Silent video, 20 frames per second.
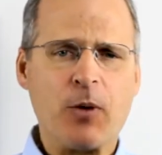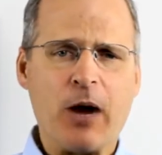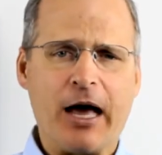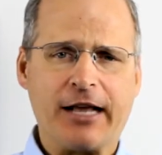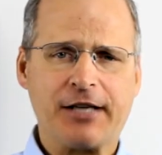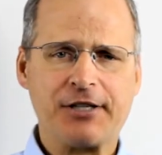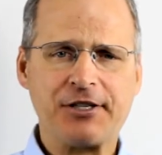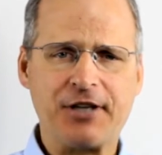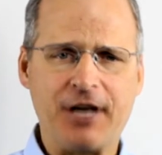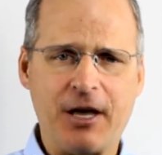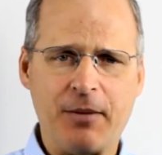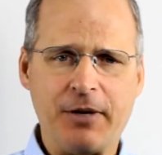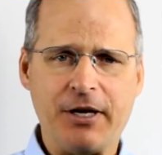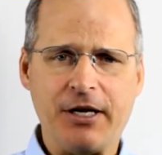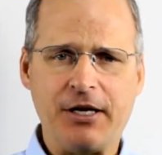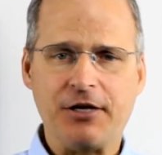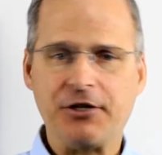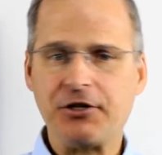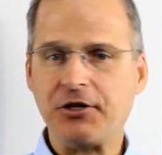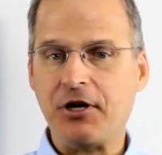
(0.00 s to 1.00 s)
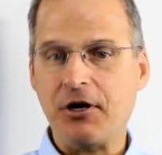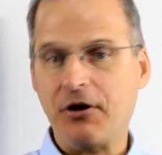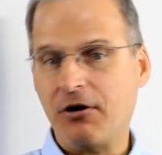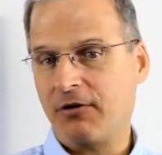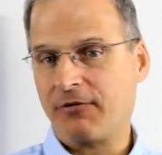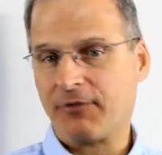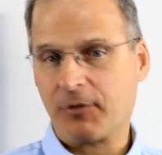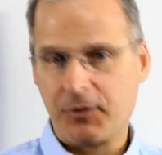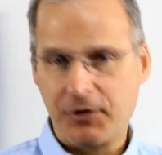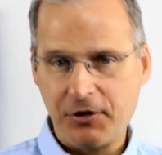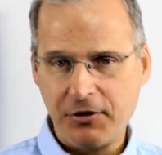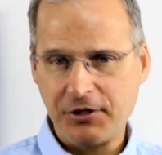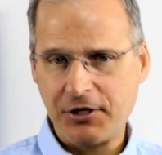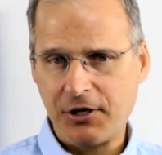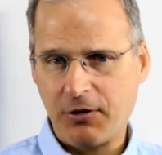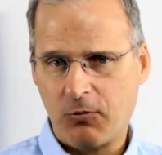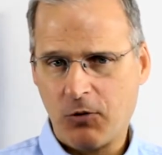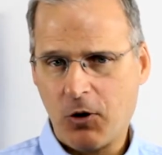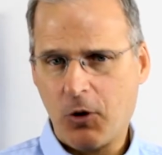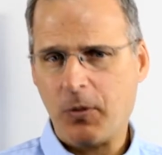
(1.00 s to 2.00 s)
Products Company is known for
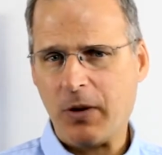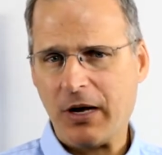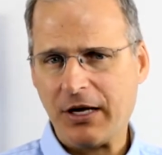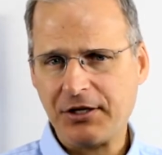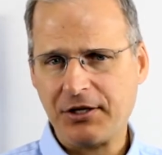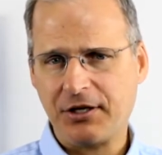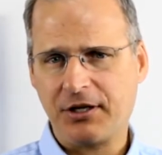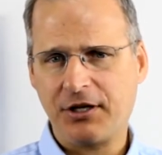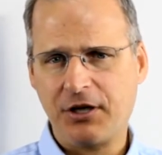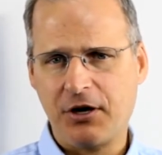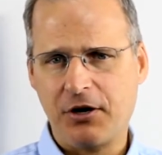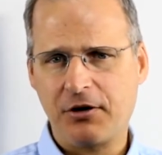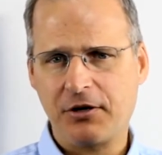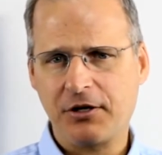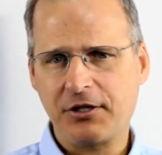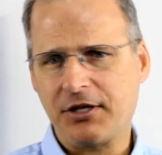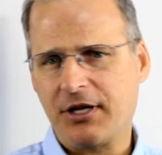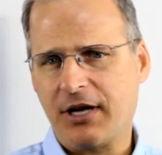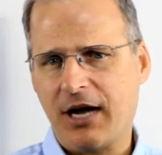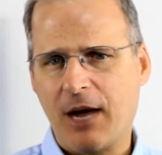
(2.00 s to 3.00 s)
producing robust encoders that